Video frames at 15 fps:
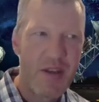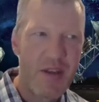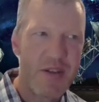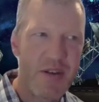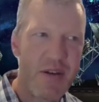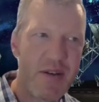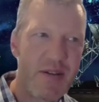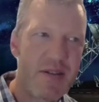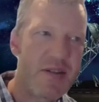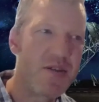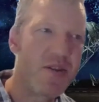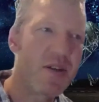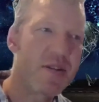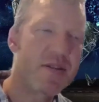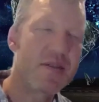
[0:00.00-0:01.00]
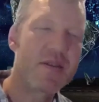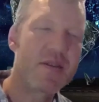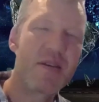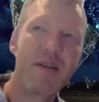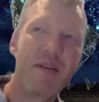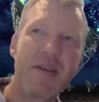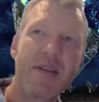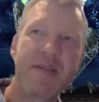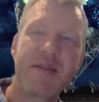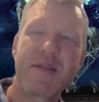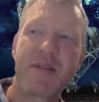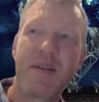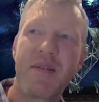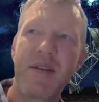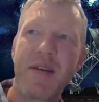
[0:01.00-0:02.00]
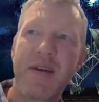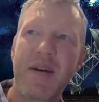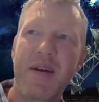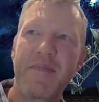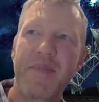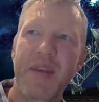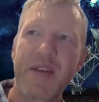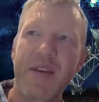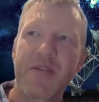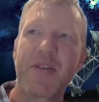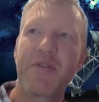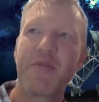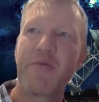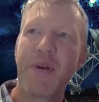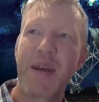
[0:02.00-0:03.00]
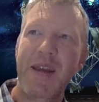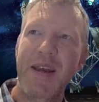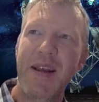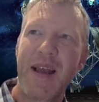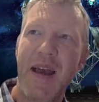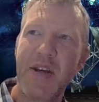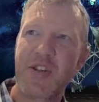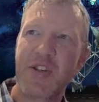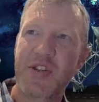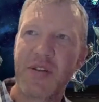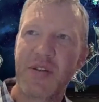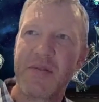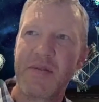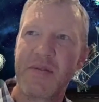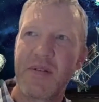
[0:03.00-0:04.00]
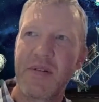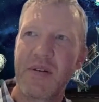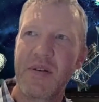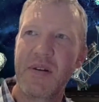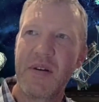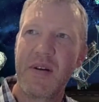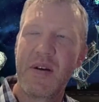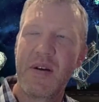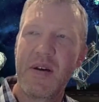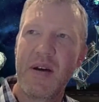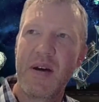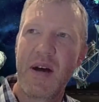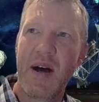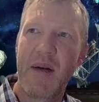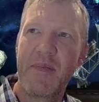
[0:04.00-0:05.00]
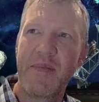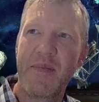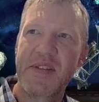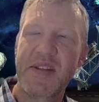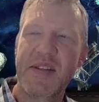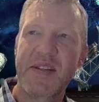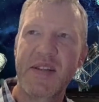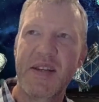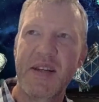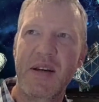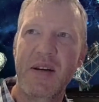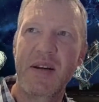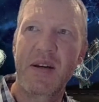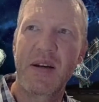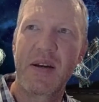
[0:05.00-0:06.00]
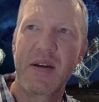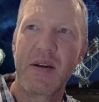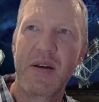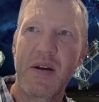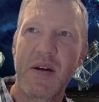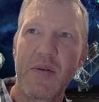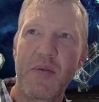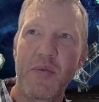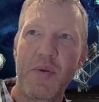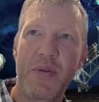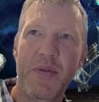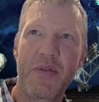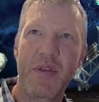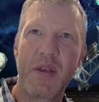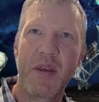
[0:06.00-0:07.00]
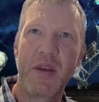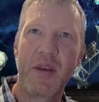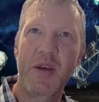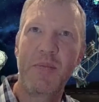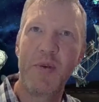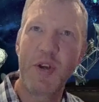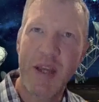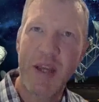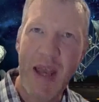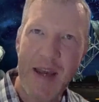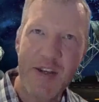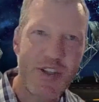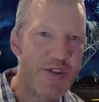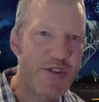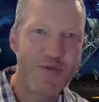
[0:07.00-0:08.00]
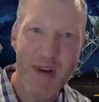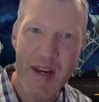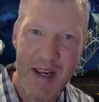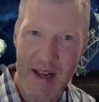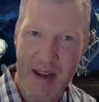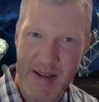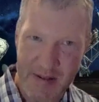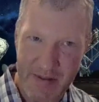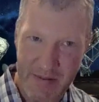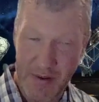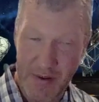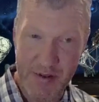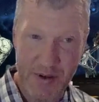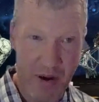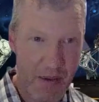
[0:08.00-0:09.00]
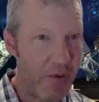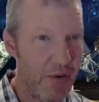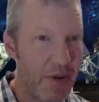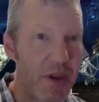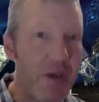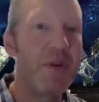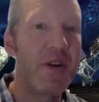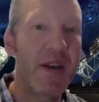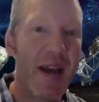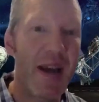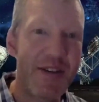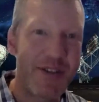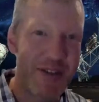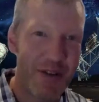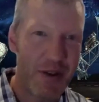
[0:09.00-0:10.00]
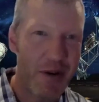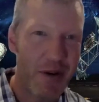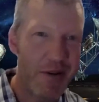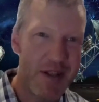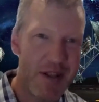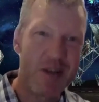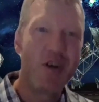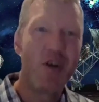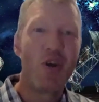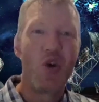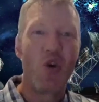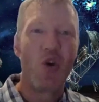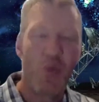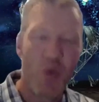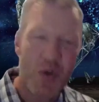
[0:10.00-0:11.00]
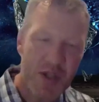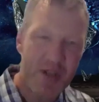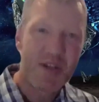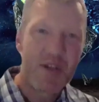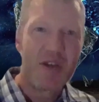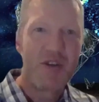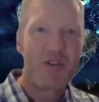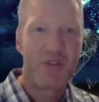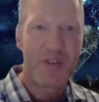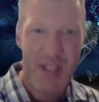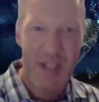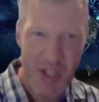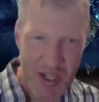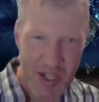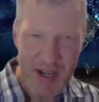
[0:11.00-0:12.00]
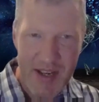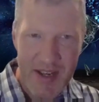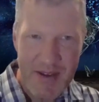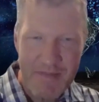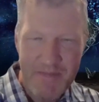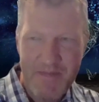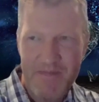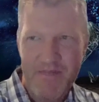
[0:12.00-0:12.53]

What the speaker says: So it's not necessarily it's not a regulation sitting with the communications regulator, for example, the communications authority, which is traditionally